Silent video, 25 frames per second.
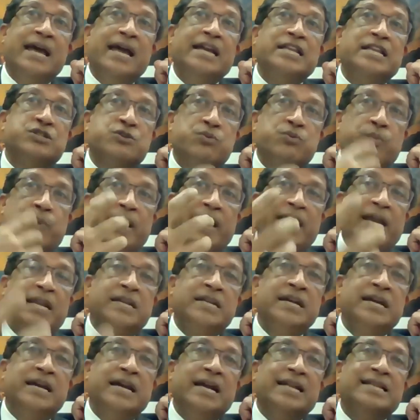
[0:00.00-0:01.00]
its weight,
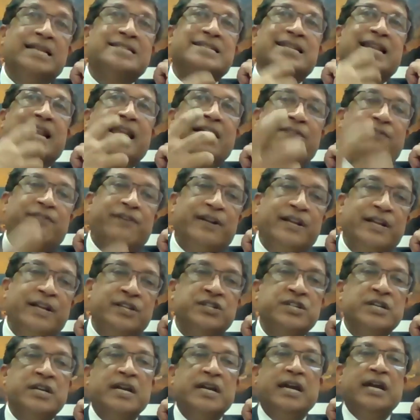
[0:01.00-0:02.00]
its
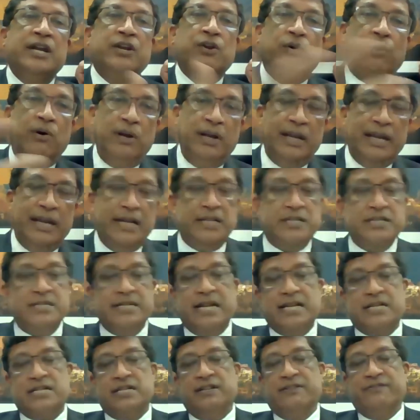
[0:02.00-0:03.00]
leverage in all
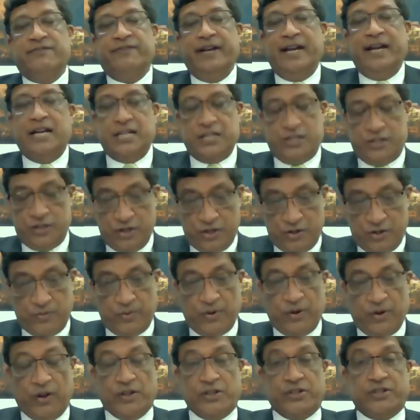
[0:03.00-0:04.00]
international affairs
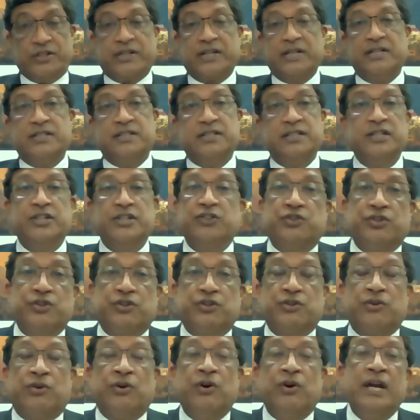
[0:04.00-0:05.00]
will also continue to
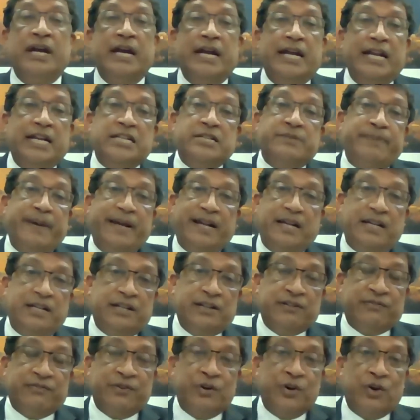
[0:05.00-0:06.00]
grow,
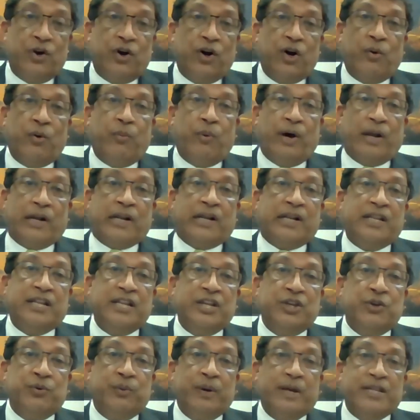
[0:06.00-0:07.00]
irrespective of what
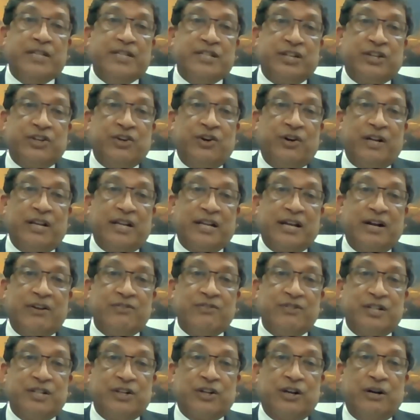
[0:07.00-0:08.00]
the UN Security
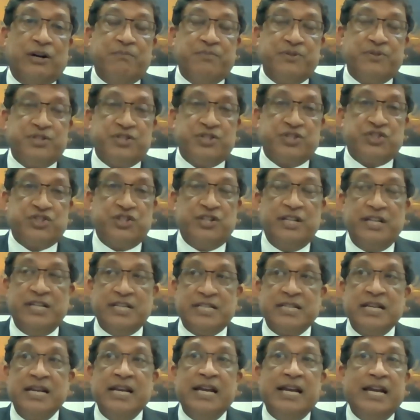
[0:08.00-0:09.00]
Council composition
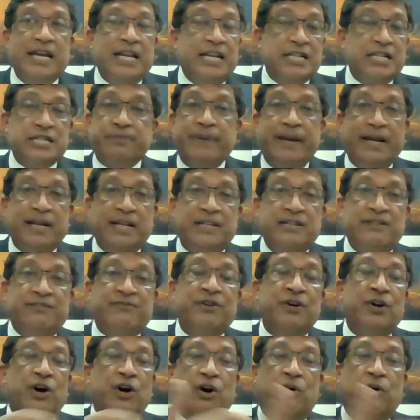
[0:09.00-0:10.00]
is, irrespective
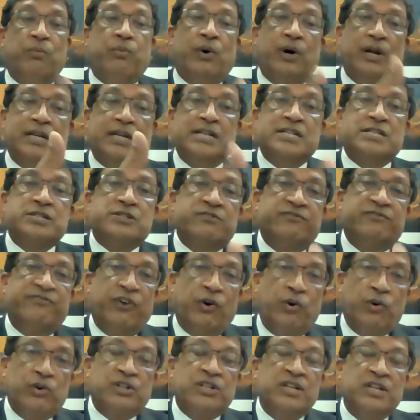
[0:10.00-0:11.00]
of what its
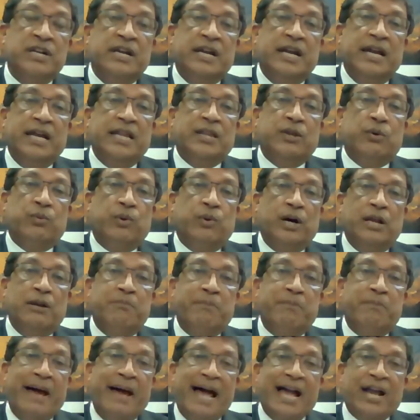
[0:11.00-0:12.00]
vote in the
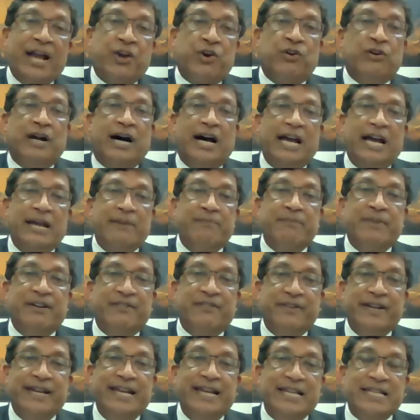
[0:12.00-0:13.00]
World Bank or
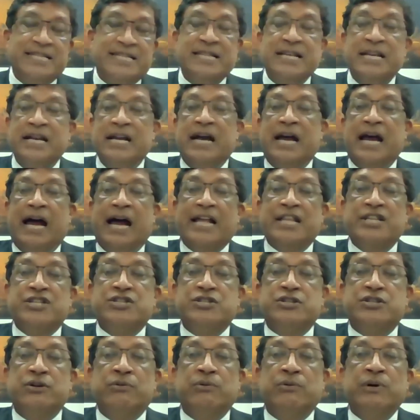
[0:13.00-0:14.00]
IMF is. And
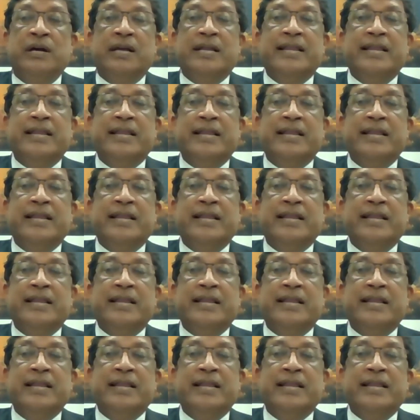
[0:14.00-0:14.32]
so